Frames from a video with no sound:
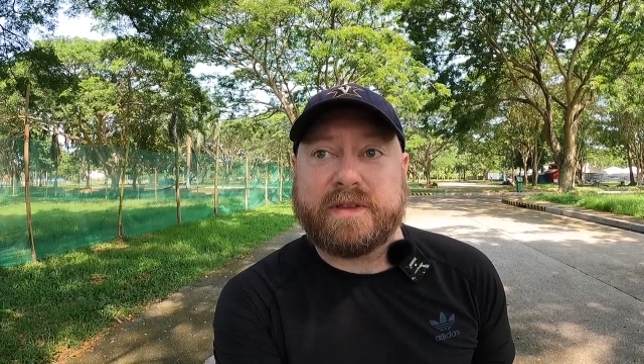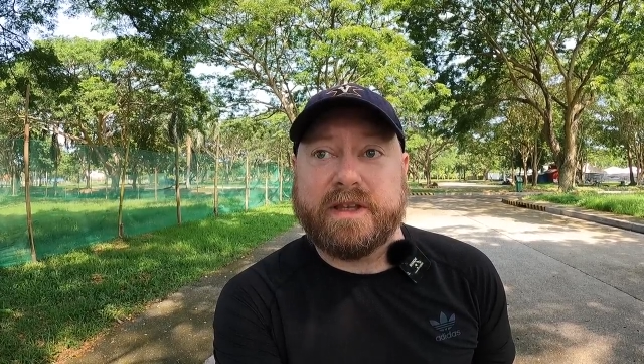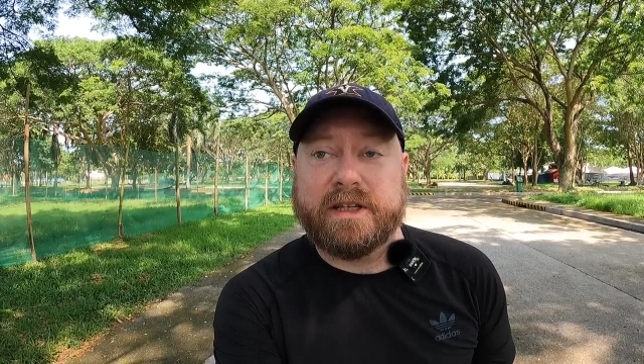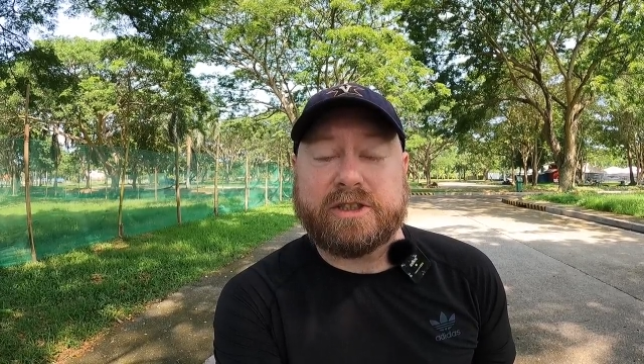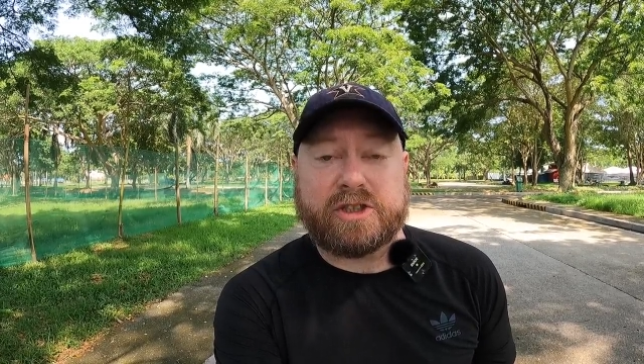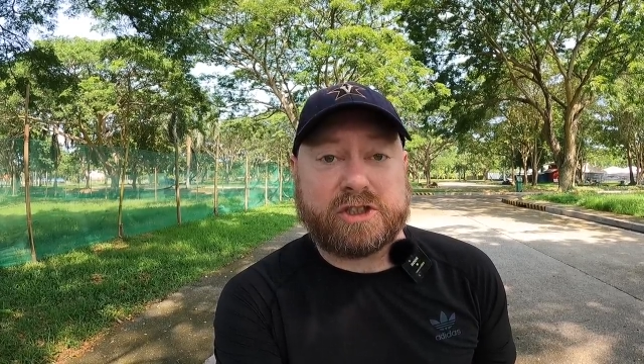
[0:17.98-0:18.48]

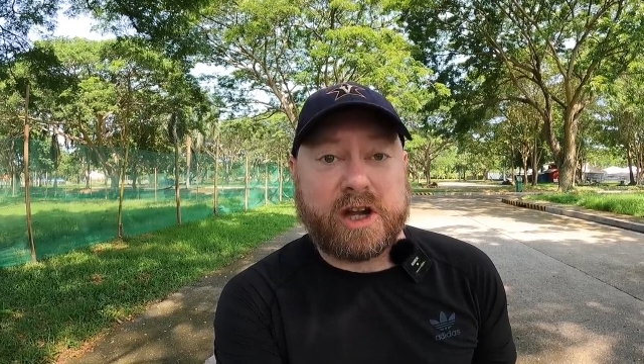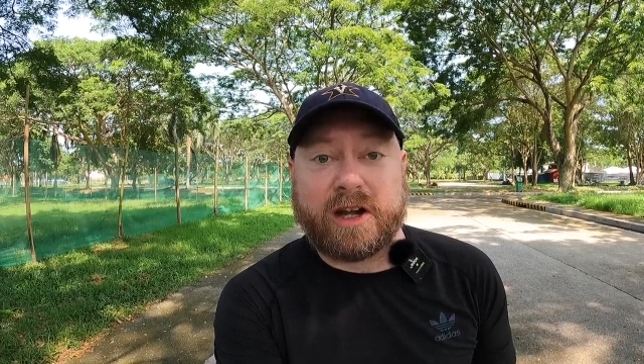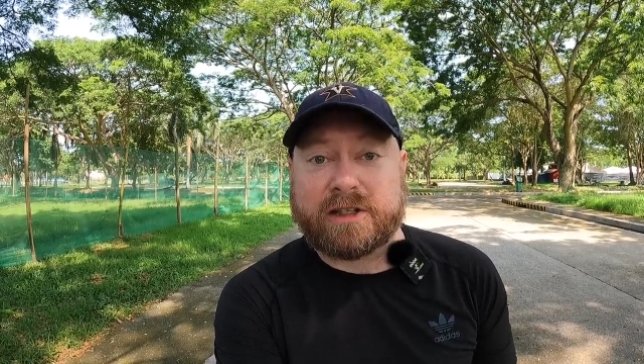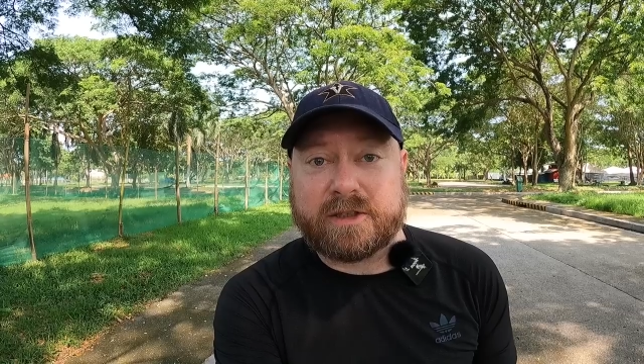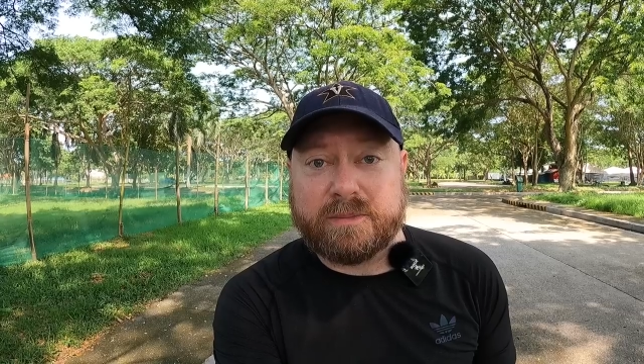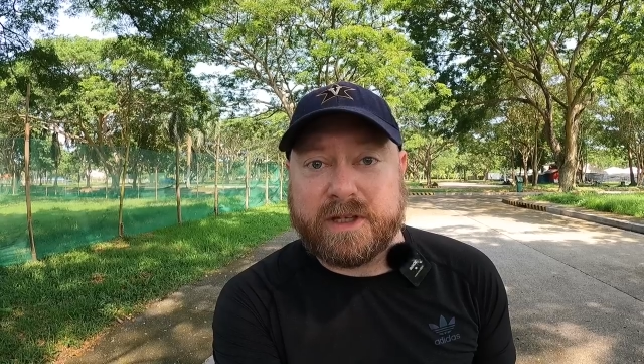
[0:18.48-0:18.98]
that
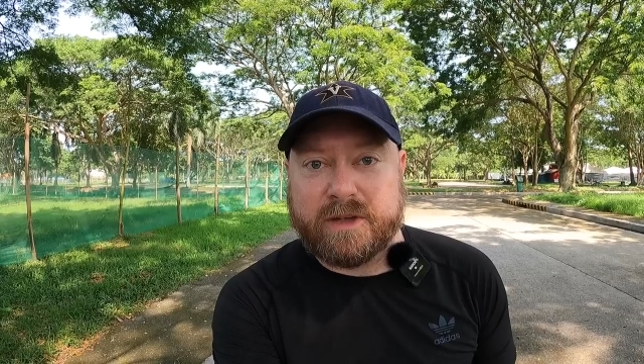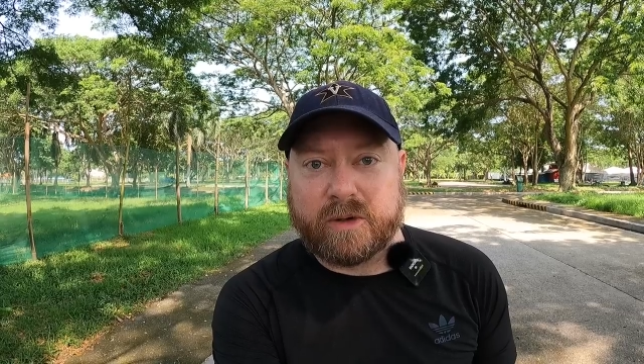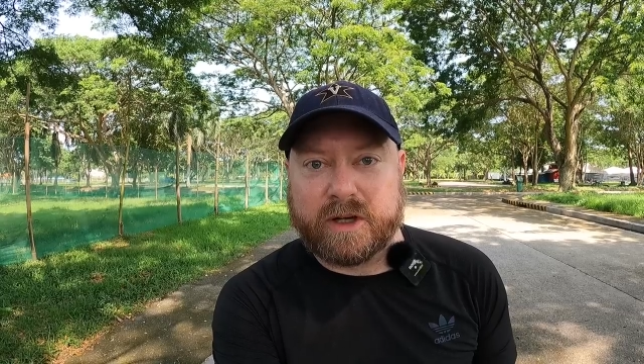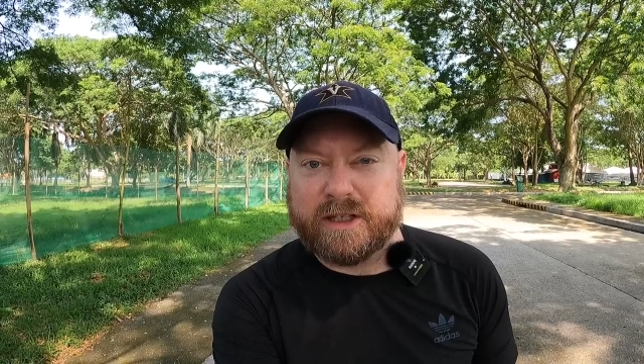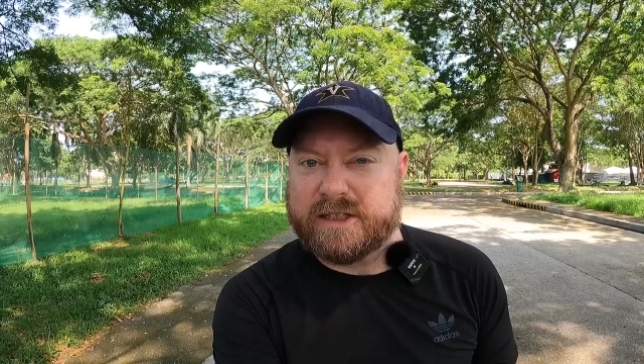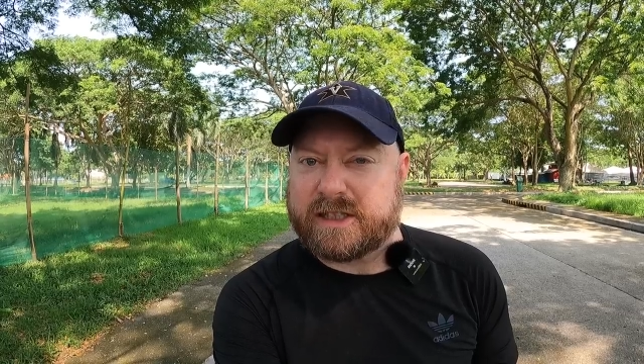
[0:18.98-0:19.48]
shocked me, or
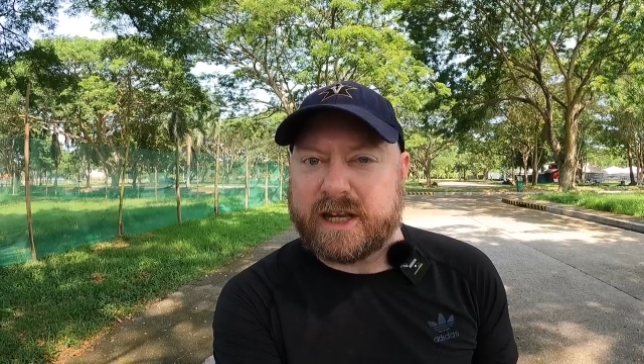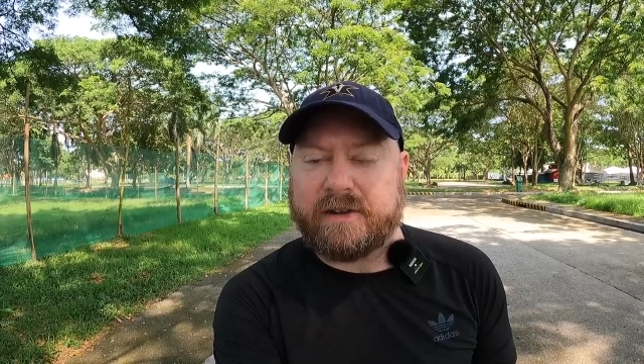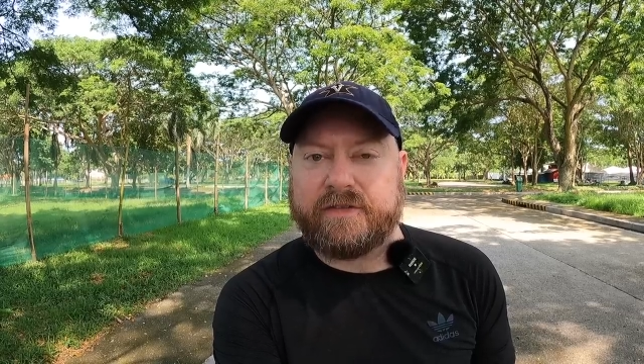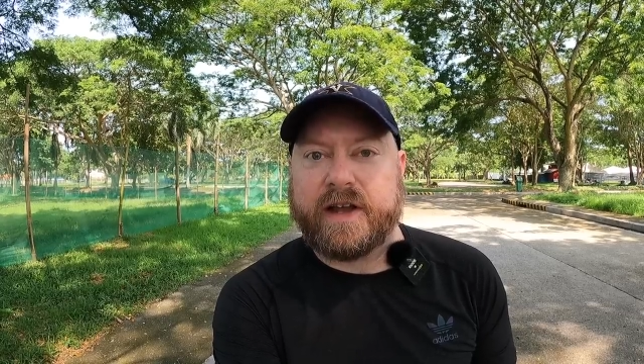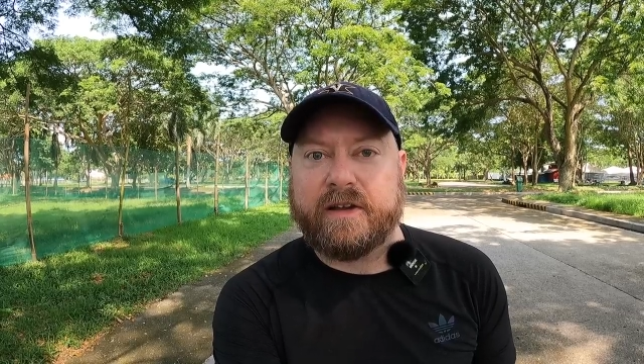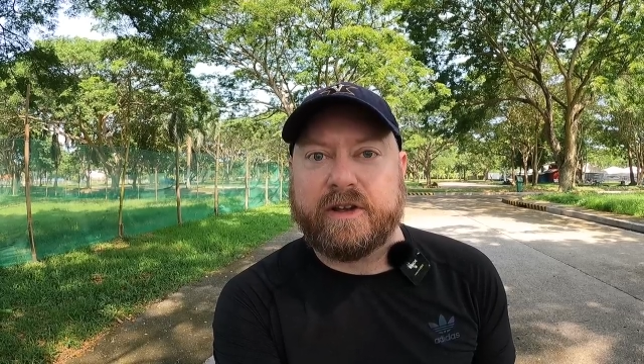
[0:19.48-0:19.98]
at least that I
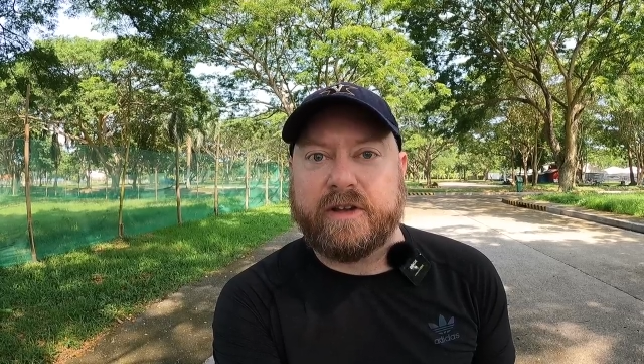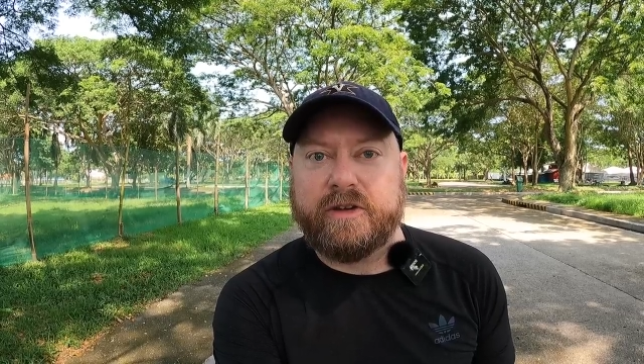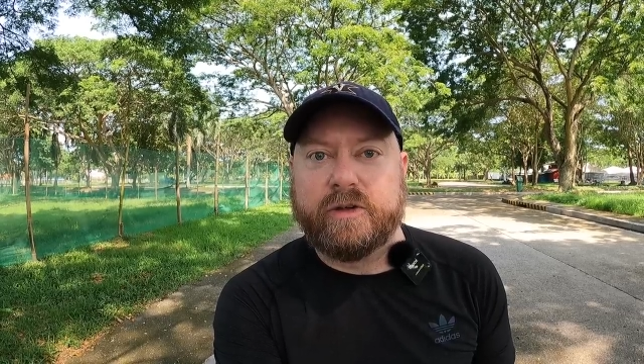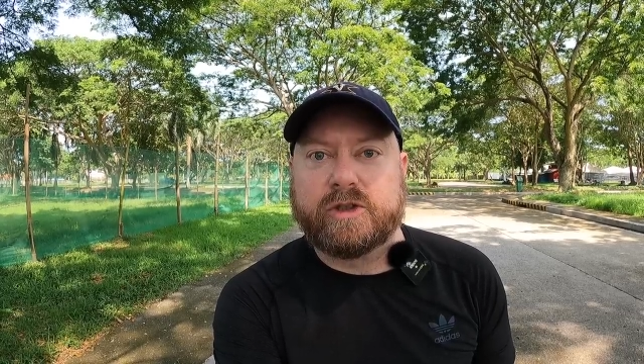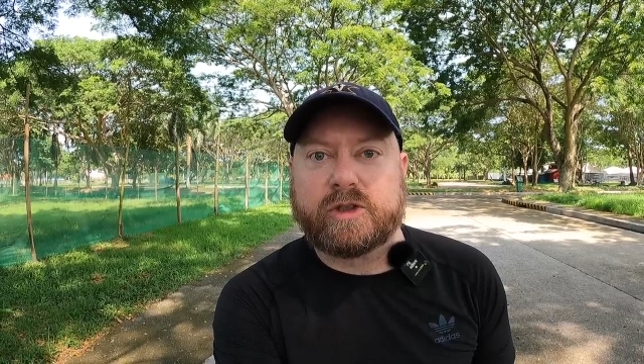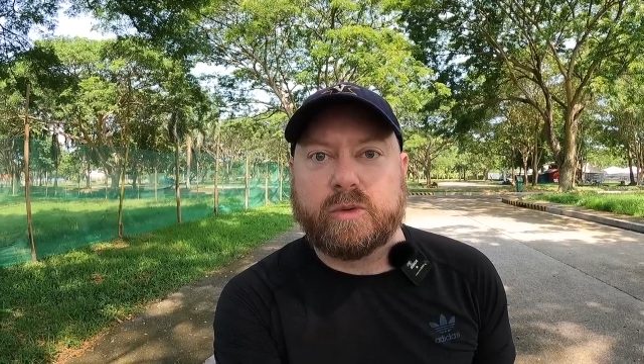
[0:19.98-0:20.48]
found
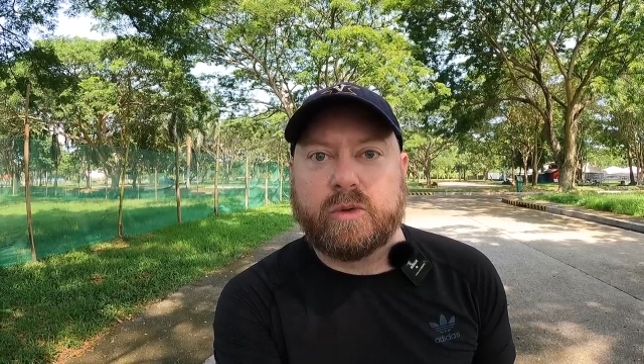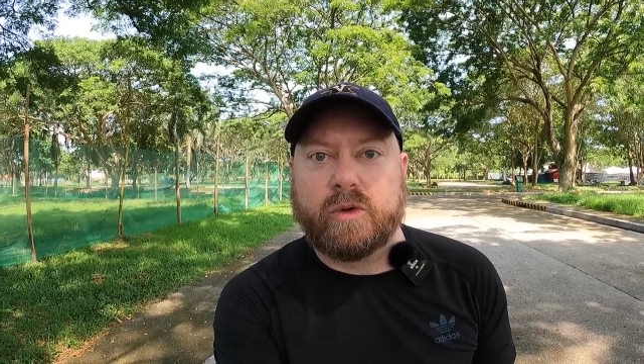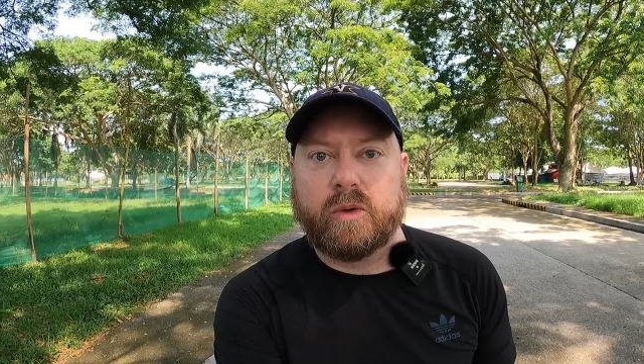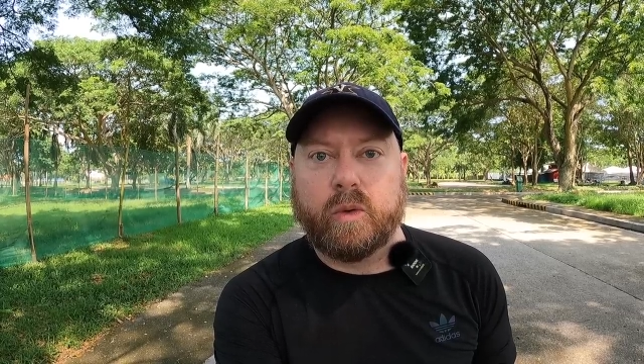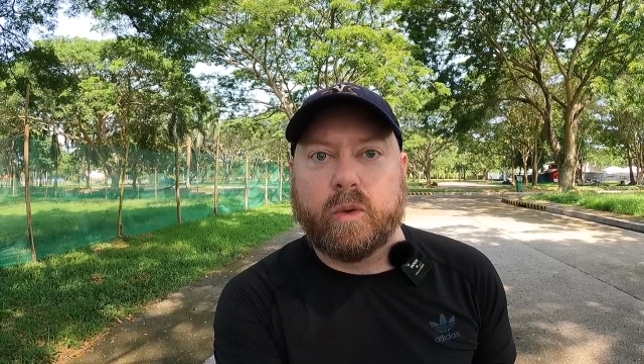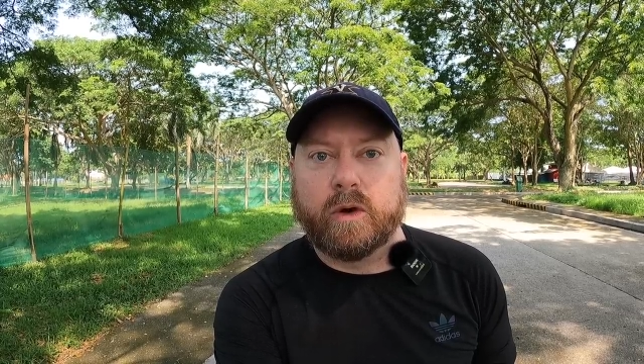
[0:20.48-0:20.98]

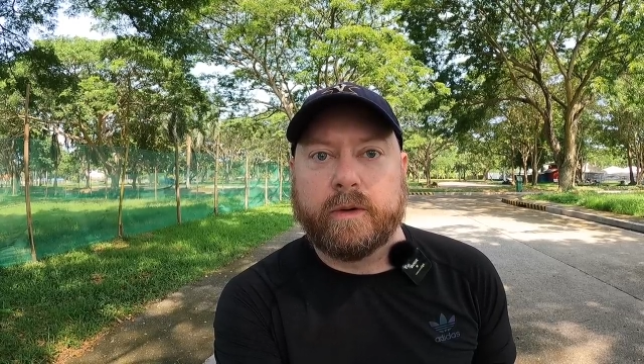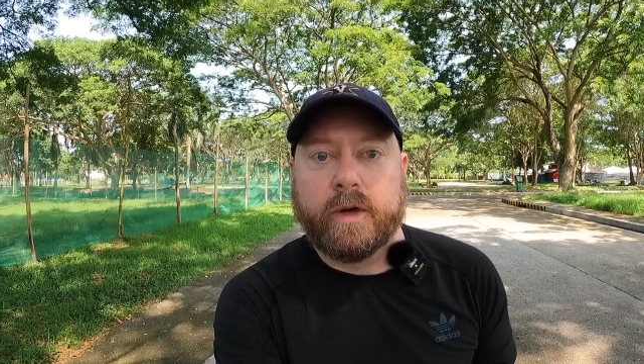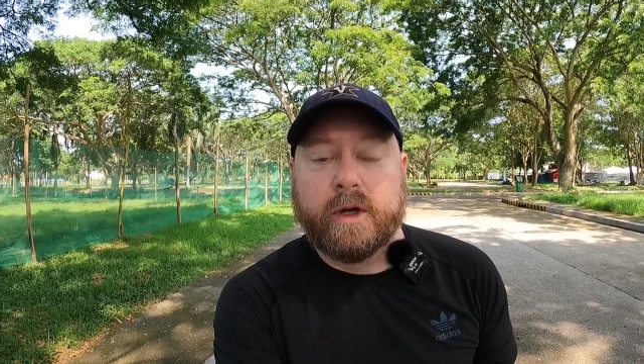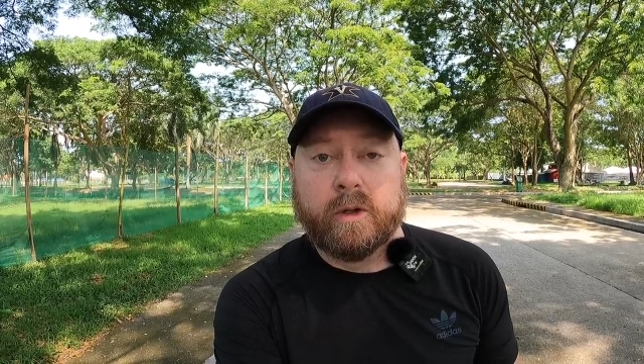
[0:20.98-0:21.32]
unusual or